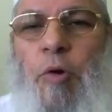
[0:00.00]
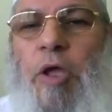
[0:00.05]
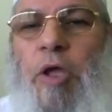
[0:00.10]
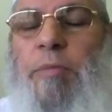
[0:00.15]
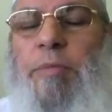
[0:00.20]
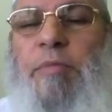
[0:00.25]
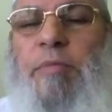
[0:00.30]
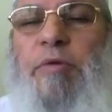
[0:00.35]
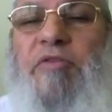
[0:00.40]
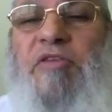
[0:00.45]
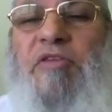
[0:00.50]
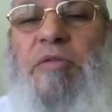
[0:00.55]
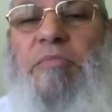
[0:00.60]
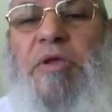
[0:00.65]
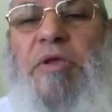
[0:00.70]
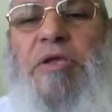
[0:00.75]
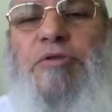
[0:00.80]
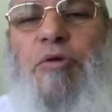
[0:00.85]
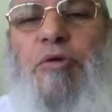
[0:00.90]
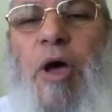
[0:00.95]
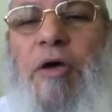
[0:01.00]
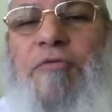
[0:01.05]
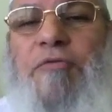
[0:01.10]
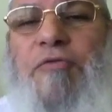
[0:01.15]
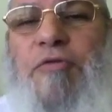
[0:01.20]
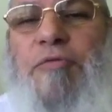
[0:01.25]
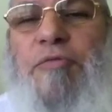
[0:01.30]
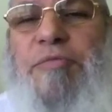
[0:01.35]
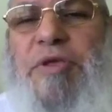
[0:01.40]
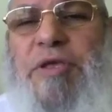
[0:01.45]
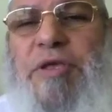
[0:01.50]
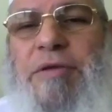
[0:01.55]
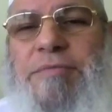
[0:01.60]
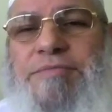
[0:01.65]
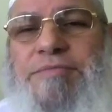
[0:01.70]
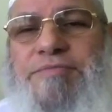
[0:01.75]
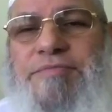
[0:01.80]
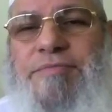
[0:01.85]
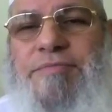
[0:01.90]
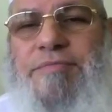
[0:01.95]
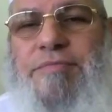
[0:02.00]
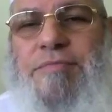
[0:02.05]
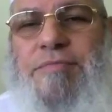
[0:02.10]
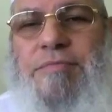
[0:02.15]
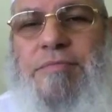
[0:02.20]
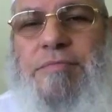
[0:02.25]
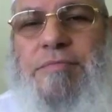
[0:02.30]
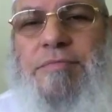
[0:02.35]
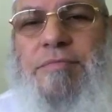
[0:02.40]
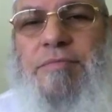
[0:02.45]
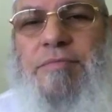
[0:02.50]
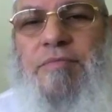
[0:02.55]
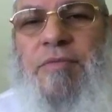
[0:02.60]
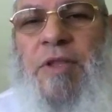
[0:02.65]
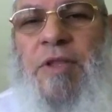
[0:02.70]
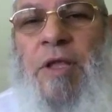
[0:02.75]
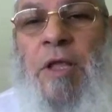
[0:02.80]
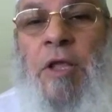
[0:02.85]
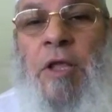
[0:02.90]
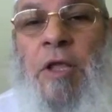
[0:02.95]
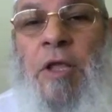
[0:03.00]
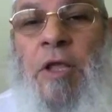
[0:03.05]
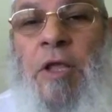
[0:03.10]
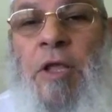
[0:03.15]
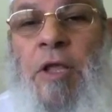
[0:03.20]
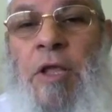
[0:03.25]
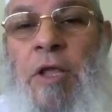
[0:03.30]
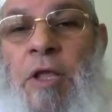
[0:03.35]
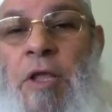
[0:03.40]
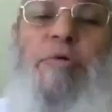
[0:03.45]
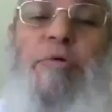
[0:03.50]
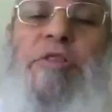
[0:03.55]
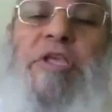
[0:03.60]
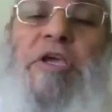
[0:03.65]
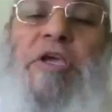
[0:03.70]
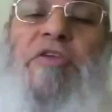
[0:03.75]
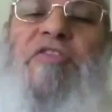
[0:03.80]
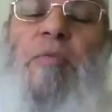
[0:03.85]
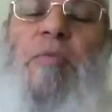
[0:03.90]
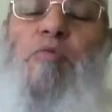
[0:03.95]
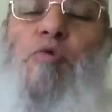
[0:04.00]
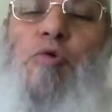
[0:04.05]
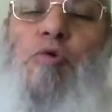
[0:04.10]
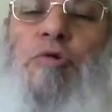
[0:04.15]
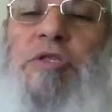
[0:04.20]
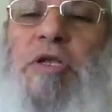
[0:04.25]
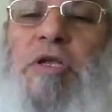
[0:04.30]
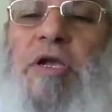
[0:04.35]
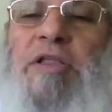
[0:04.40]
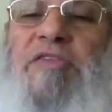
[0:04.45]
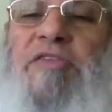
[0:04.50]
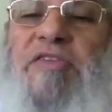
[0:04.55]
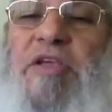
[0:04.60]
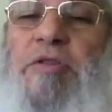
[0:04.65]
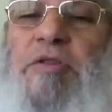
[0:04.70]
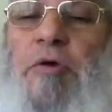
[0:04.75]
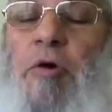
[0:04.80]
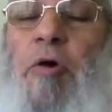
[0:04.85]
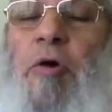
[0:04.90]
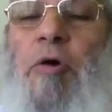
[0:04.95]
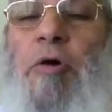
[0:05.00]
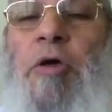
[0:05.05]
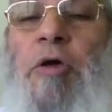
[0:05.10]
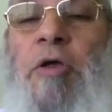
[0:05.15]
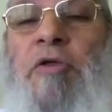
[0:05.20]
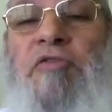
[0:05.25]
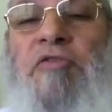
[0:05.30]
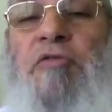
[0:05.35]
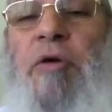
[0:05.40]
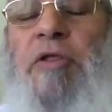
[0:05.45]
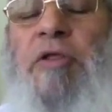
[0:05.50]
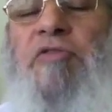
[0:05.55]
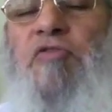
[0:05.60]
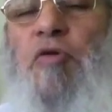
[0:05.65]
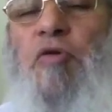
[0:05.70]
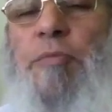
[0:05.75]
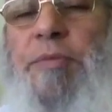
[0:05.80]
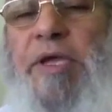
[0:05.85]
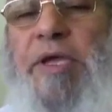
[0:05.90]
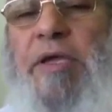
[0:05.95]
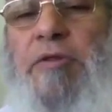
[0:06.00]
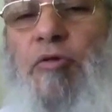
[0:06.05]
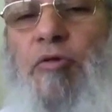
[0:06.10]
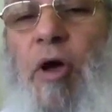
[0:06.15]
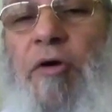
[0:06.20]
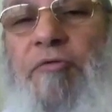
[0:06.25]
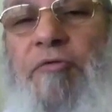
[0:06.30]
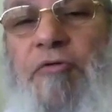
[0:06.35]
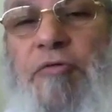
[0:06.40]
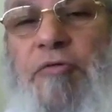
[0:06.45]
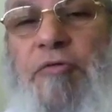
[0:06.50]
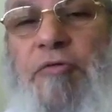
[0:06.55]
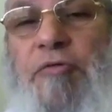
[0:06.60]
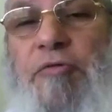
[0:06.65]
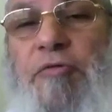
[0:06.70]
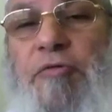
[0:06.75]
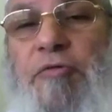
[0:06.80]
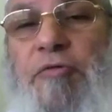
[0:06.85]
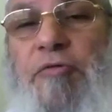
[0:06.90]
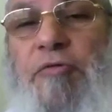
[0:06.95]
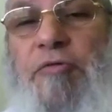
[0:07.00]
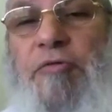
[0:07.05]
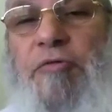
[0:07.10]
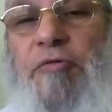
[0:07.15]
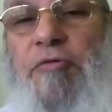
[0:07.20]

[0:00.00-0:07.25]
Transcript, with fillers: Why people said make dua for me? Why people take some water and said, oh, so and so big dua for me?